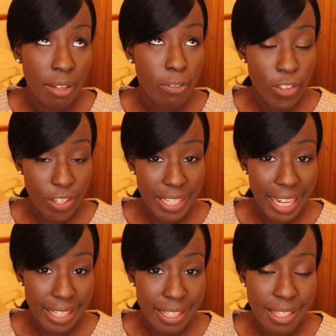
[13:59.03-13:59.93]
first
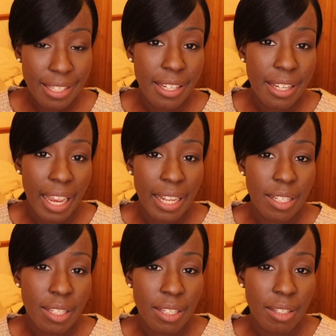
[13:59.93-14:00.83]
dance,
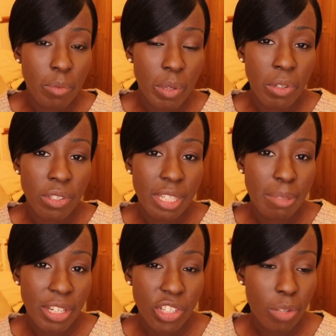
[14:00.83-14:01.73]
and we wanted to
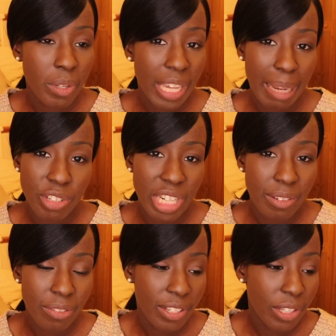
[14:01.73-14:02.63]
make sure we captured
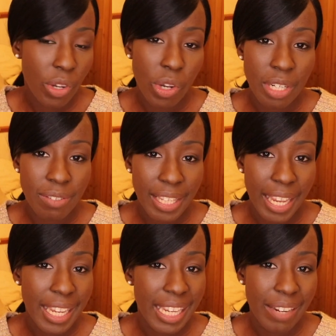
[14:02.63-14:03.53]
everything, the cutting of the
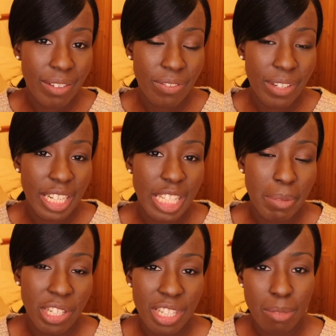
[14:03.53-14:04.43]
cake and everything,
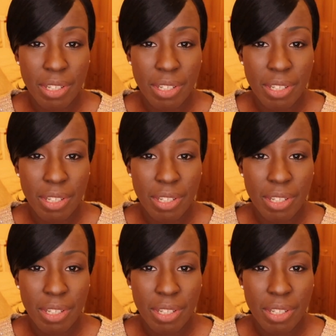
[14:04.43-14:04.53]
especially